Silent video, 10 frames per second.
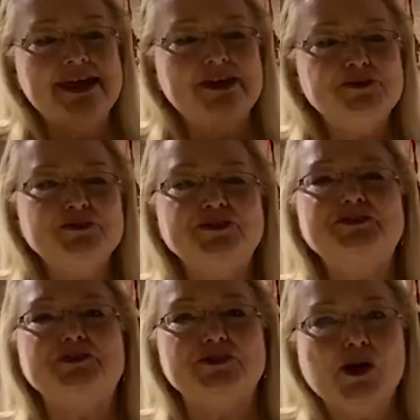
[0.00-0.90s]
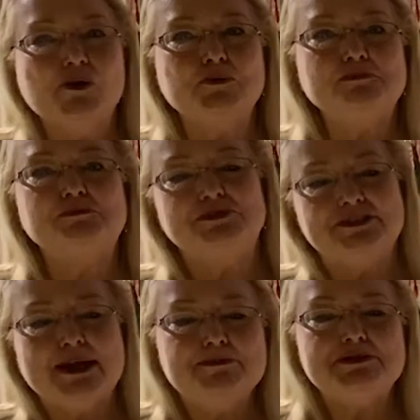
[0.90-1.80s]
Interesting to note, when you
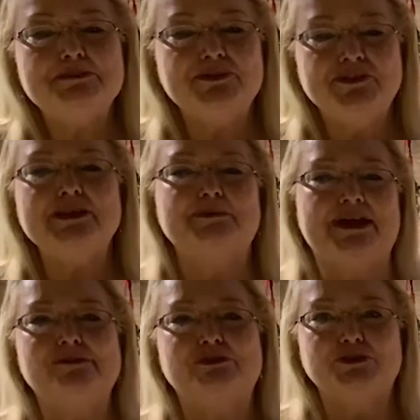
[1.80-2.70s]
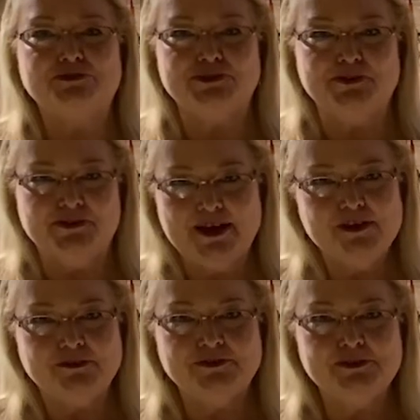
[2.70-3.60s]
come to the museum and have a look for
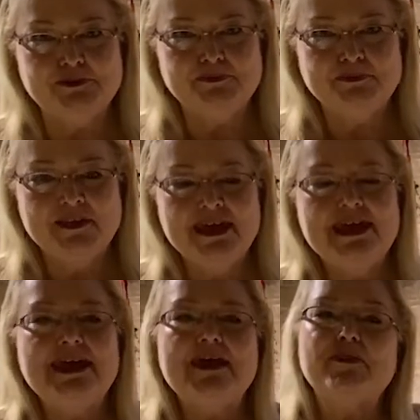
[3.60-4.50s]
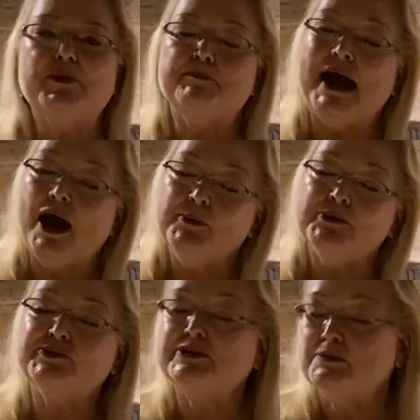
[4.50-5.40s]
yourself, the
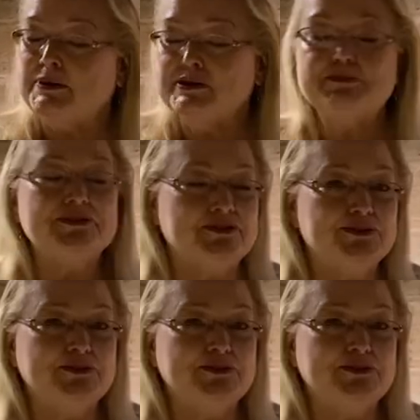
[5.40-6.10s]
Powers, Barnabas and